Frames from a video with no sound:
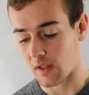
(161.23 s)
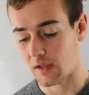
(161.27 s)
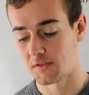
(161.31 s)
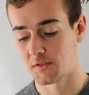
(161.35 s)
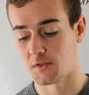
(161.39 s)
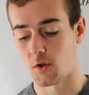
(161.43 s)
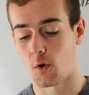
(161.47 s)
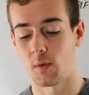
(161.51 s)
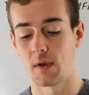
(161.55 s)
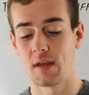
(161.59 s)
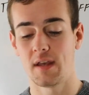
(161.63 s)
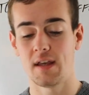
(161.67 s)

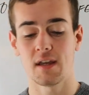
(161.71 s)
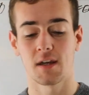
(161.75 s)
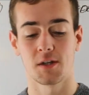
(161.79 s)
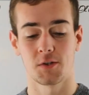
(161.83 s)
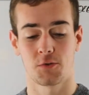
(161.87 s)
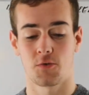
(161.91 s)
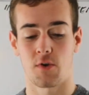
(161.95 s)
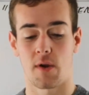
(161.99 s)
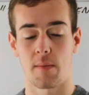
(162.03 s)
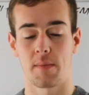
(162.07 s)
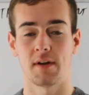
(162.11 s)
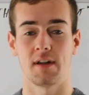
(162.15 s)
So he
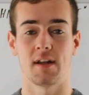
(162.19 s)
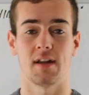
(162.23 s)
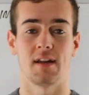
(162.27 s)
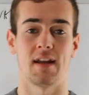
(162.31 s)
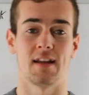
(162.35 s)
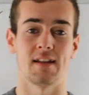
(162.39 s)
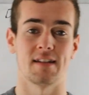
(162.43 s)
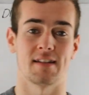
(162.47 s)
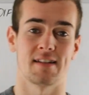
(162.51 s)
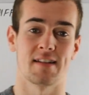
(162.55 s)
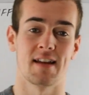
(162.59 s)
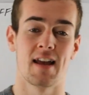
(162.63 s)
attributed
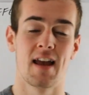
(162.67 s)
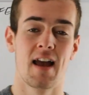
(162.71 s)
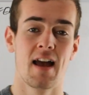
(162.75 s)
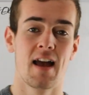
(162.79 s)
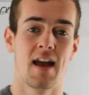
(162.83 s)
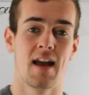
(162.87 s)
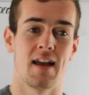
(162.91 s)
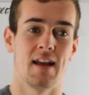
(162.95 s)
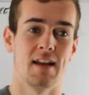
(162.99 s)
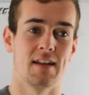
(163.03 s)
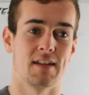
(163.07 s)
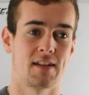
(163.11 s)
his
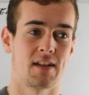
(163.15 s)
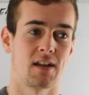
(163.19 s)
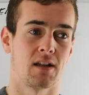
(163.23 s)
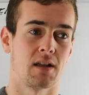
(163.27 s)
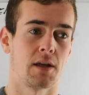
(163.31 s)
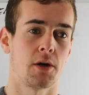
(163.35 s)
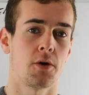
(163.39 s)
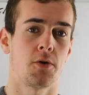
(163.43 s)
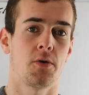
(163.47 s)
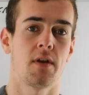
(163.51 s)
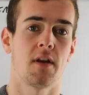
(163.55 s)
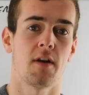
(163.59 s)
his
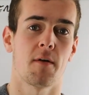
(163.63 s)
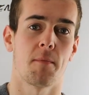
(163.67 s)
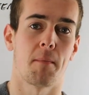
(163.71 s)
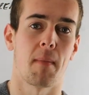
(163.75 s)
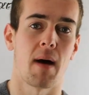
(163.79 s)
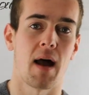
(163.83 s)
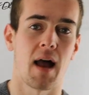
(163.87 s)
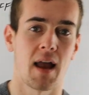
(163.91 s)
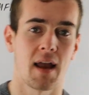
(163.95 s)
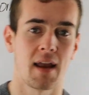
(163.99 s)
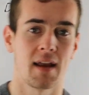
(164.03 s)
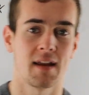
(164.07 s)
clarity of
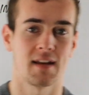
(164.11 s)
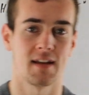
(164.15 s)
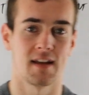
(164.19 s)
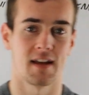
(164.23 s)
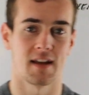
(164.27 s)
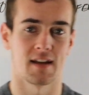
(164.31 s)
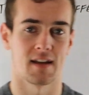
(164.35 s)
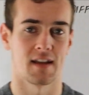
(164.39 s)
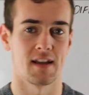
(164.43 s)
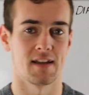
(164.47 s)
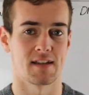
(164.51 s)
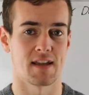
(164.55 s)
mind
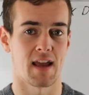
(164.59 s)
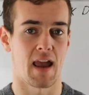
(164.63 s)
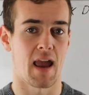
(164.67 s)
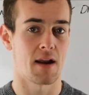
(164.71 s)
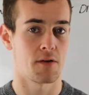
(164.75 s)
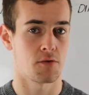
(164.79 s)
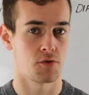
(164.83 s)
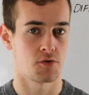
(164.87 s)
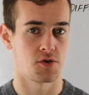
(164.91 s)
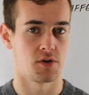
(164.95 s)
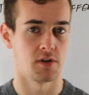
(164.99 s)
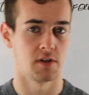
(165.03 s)
and his
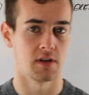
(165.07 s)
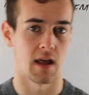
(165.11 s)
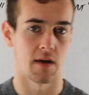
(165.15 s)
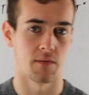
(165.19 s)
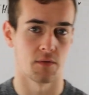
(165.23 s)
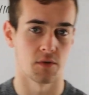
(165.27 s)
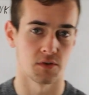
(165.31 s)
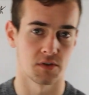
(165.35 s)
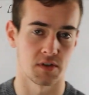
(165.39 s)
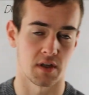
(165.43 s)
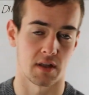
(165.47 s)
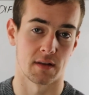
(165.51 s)
energy
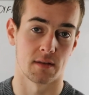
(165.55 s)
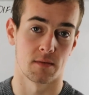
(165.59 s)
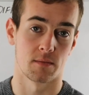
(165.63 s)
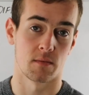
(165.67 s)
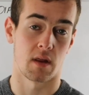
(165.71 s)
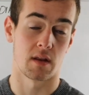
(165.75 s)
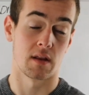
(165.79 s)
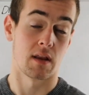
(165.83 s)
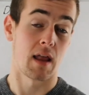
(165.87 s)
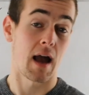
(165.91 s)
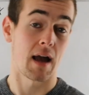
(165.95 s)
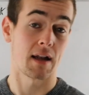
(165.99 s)
levels a,
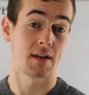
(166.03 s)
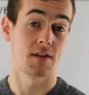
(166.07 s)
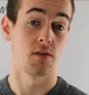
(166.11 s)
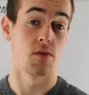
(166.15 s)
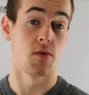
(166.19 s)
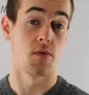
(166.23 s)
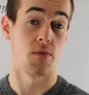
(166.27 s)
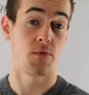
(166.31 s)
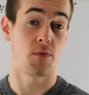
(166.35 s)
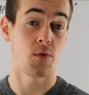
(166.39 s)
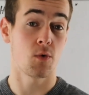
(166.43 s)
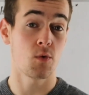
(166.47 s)
a, lot
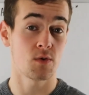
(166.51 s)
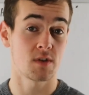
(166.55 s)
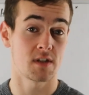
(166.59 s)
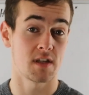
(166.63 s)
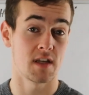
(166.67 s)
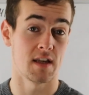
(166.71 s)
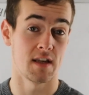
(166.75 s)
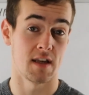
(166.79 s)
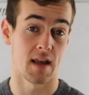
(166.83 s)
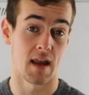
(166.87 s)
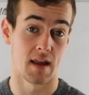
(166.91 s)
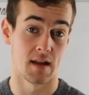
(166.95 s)
to the
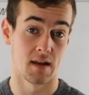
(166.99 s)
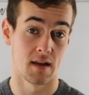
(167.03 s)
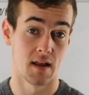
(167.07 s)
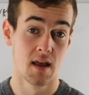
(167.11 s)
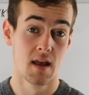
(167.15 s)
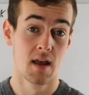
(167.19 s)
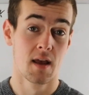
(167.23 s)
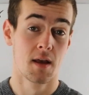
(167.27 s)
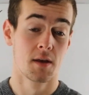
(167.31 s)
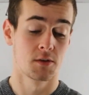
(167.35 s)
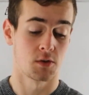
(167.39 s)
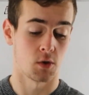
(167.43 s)
foods he ate.